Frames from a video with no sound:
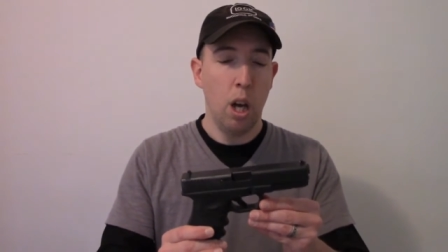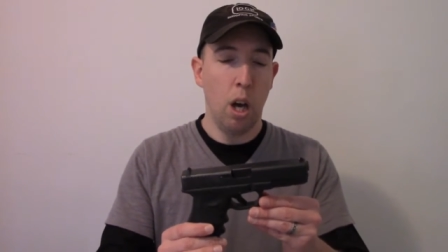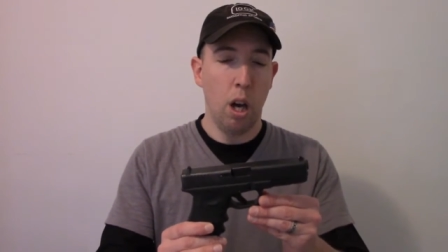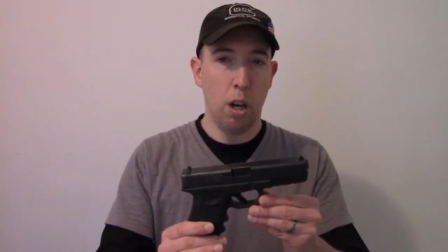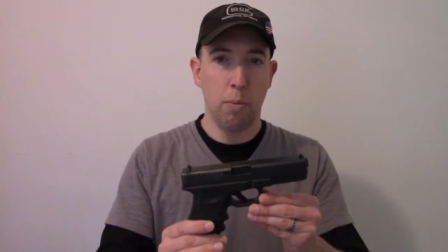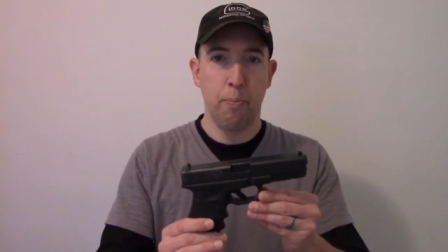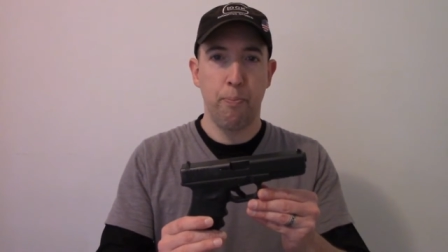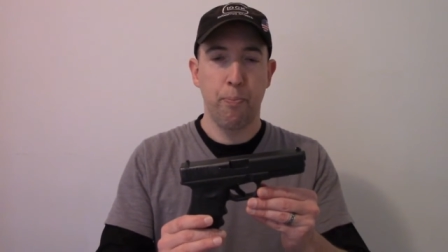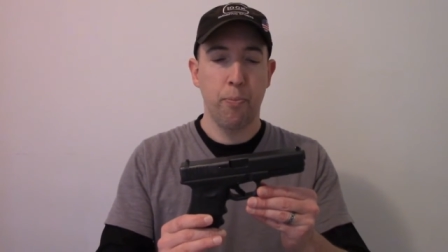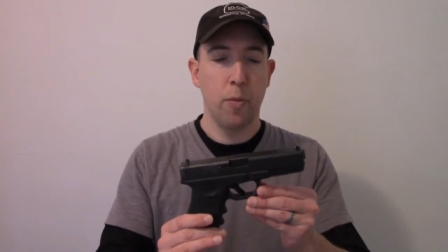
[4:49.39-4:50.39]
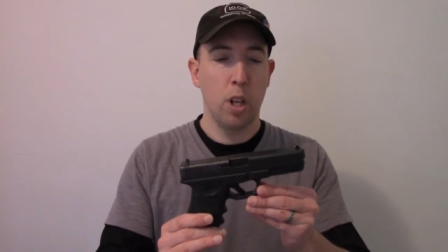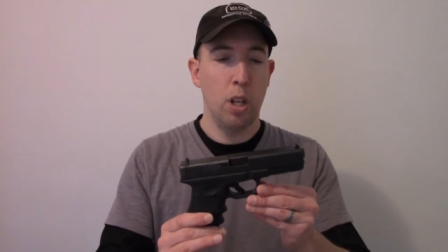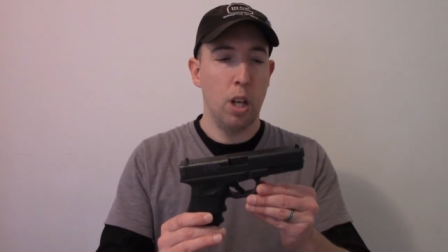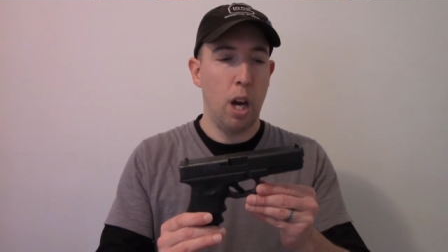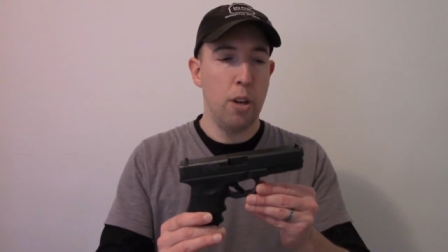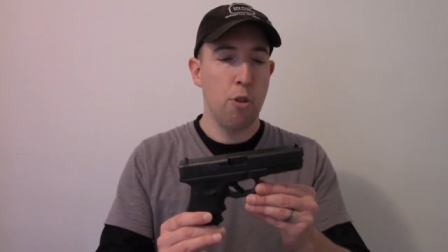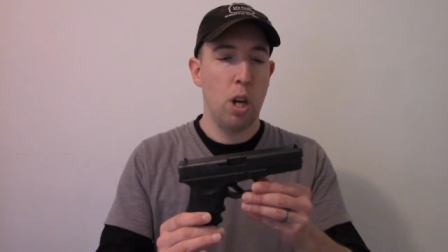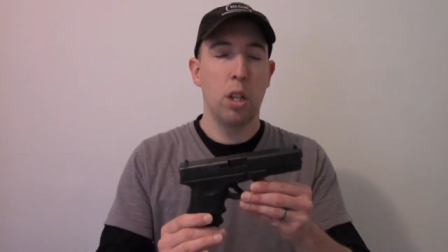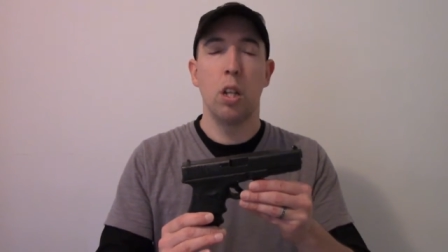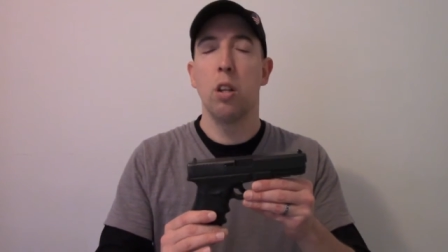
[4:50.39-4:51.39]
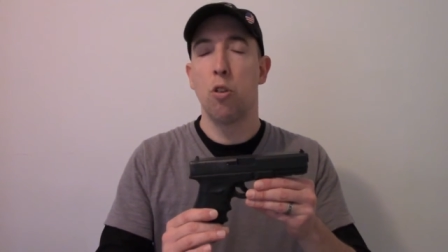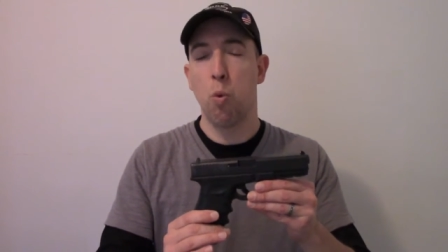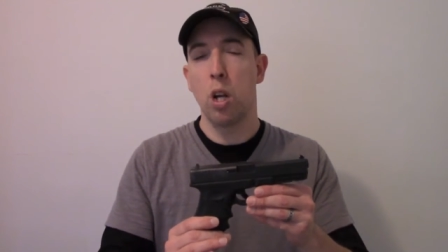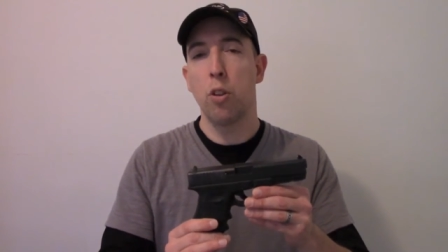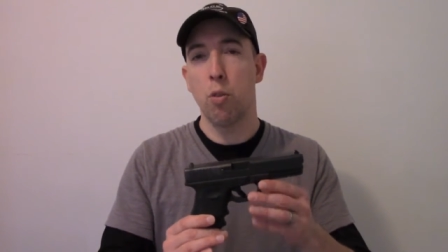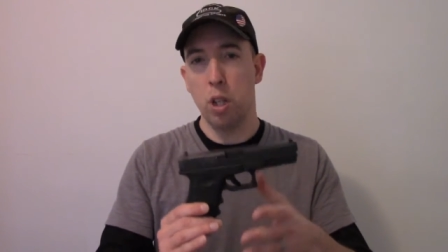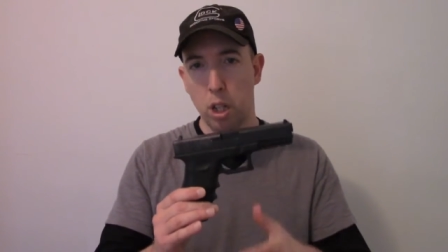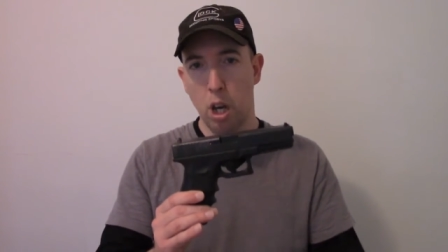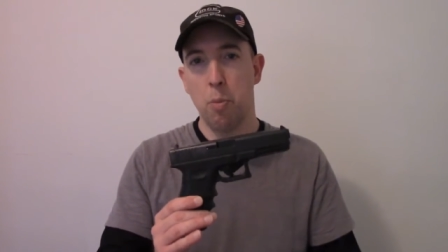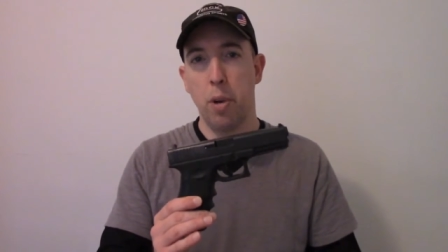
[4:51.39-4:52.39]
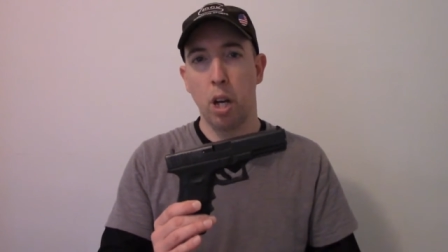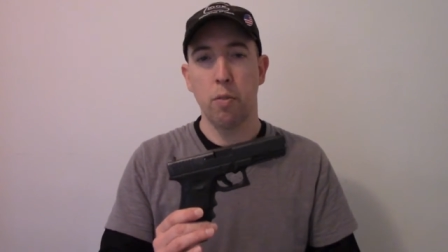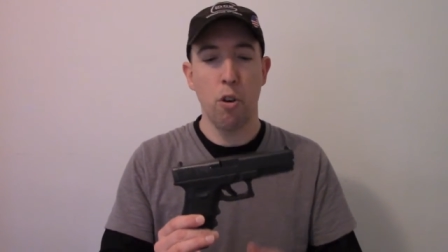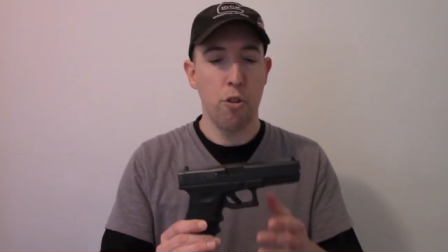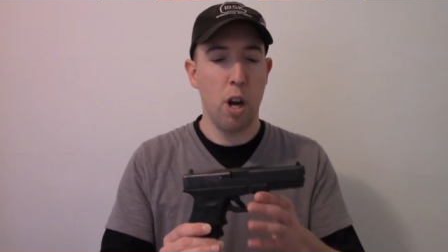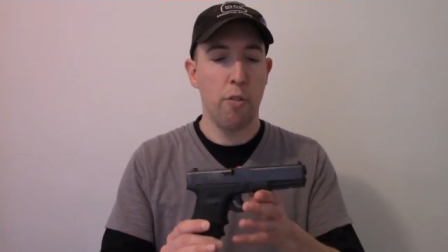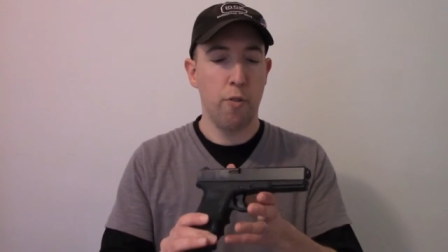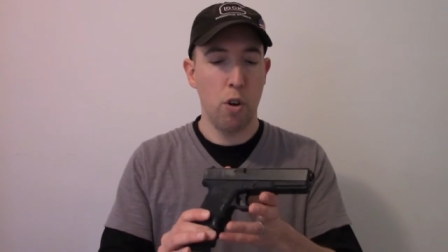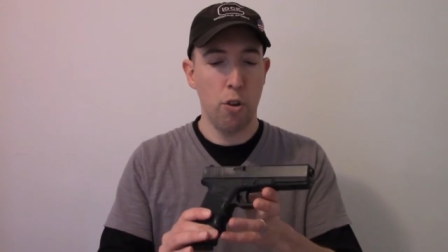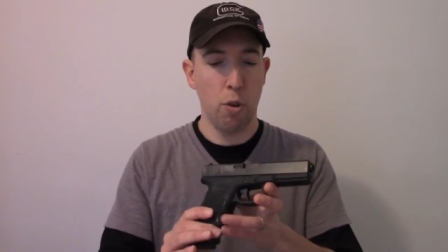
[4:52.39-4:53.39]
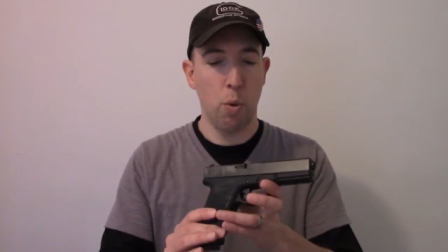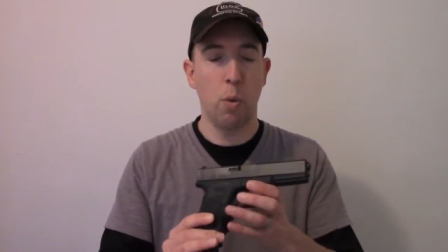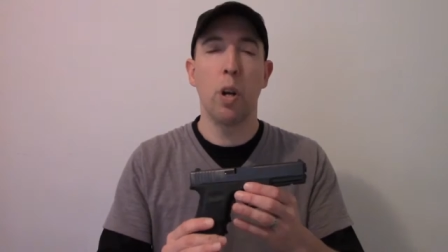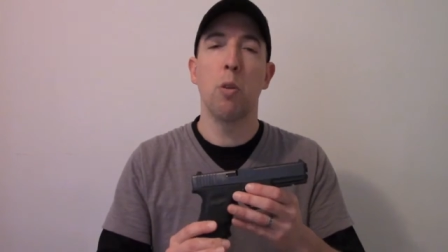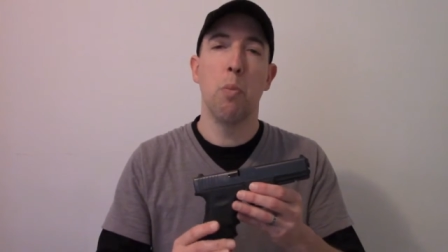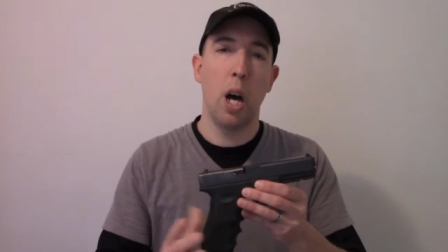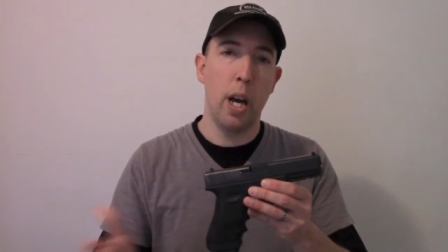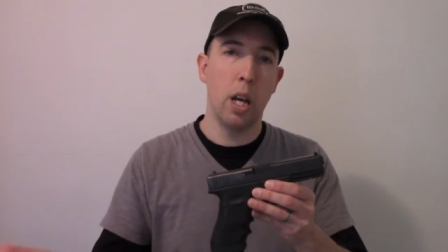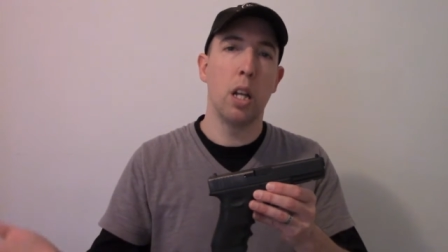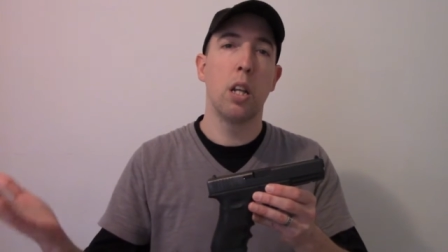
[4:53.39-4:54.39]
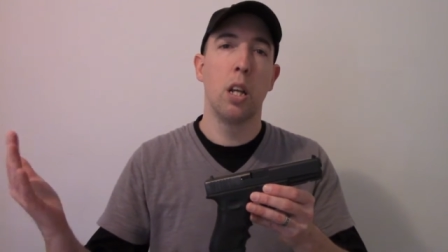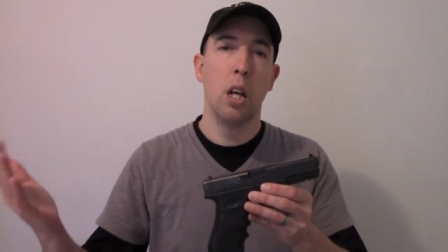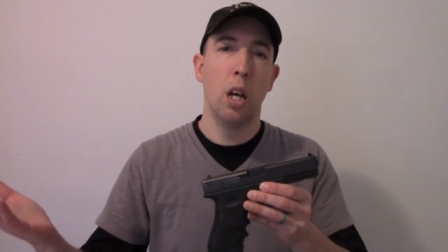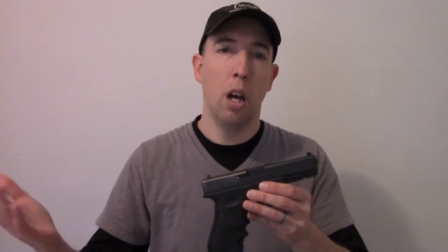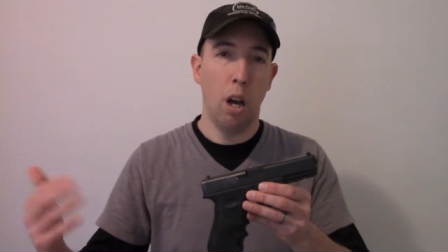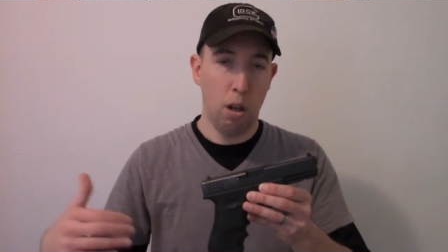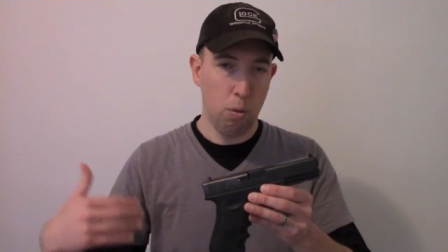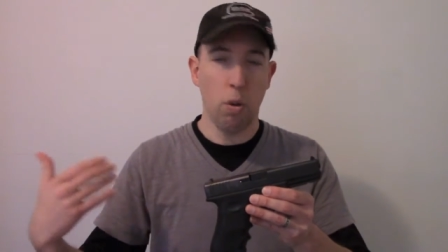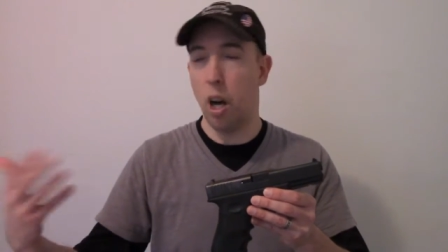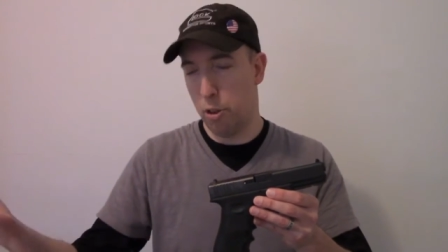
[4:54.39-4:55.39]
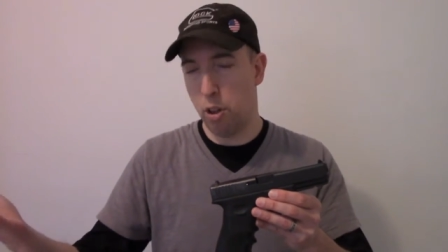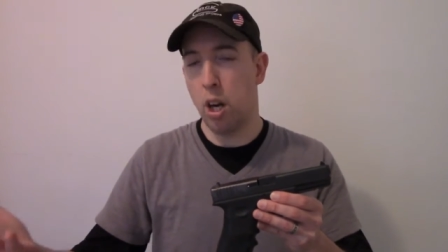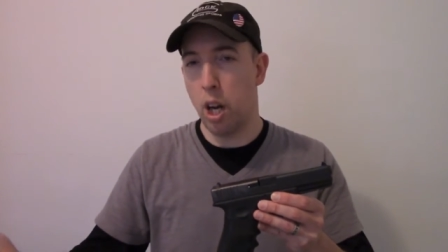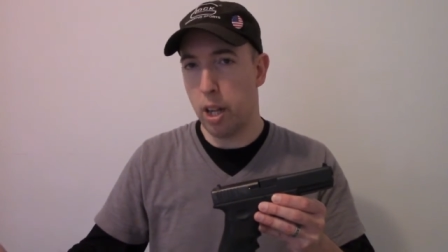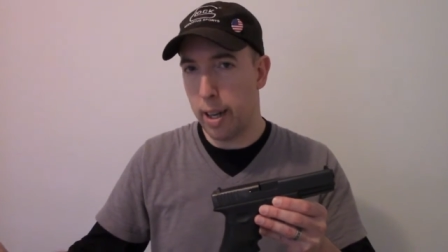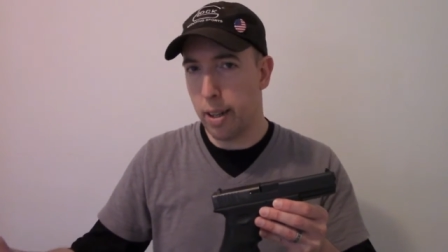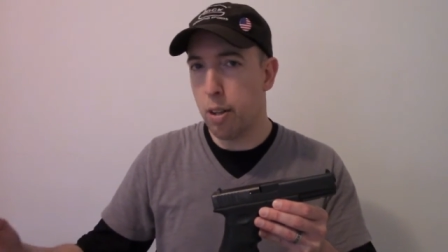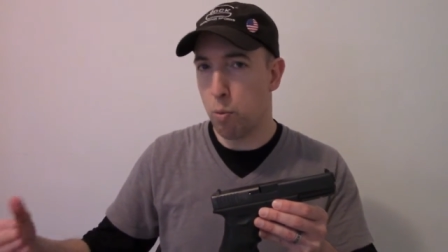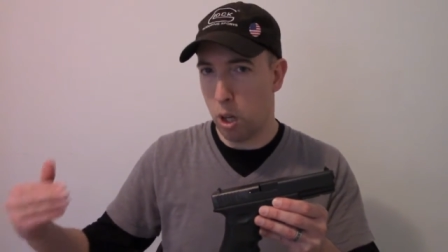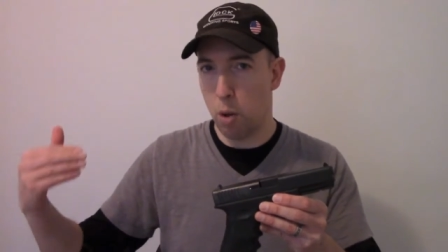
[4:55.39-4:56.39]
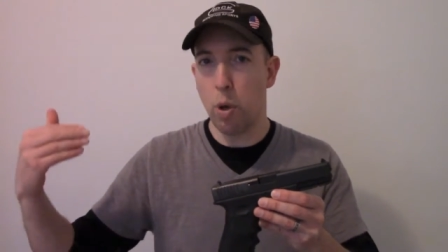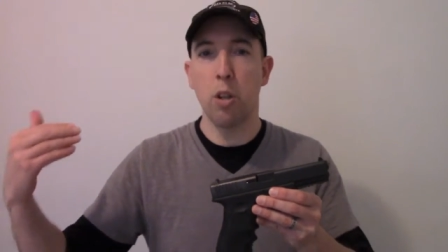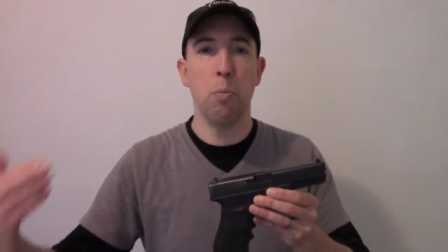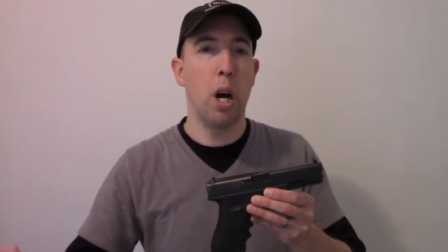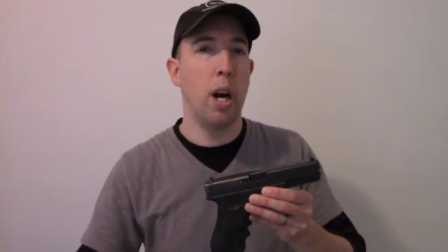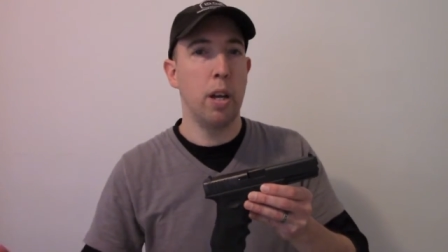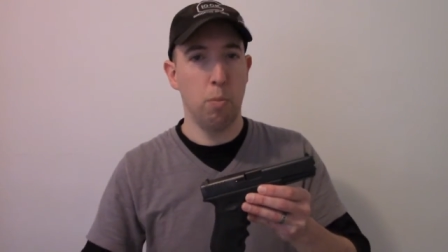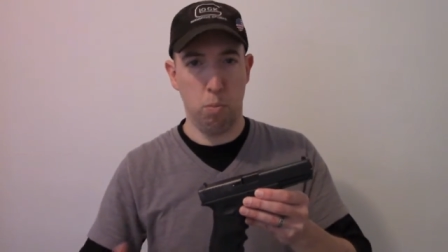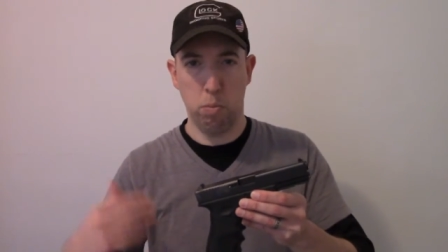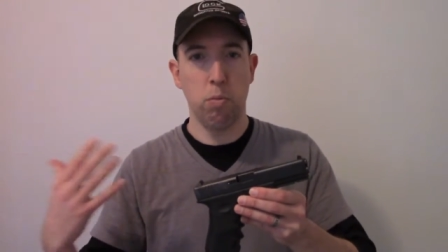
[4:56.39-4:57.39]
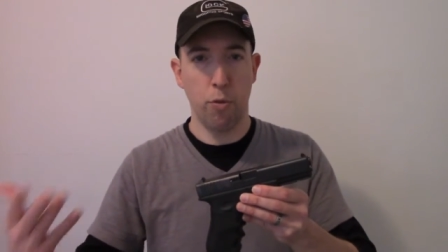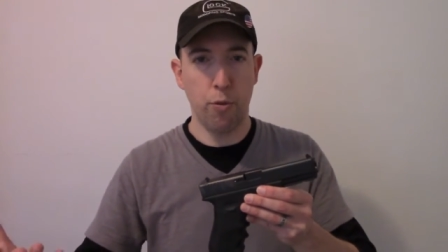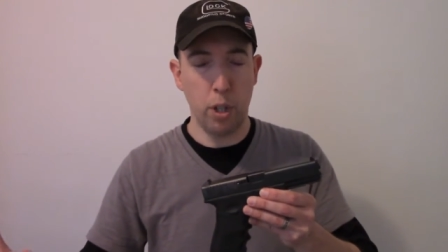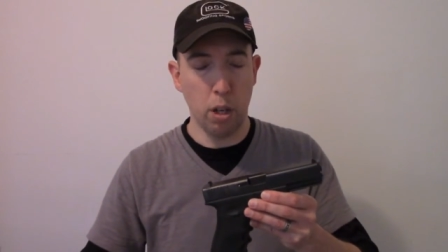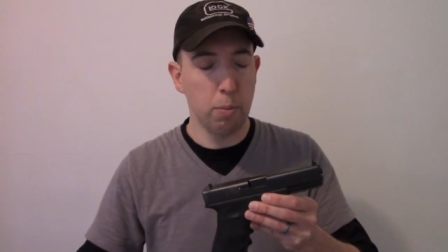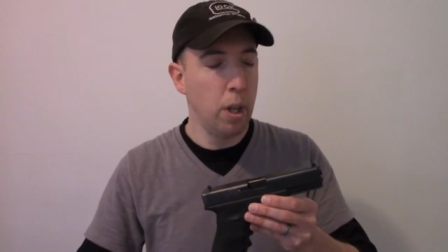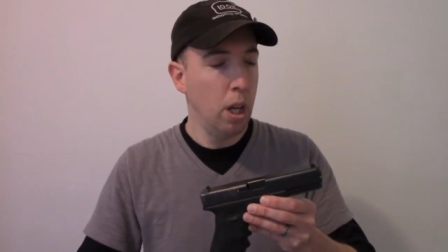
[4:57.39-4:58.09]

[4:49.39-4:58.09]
Um, I tried the, the 23, the compact version out first, and when I went to buy it, uh, well, I decided I liked it, and when I went to buy, you know,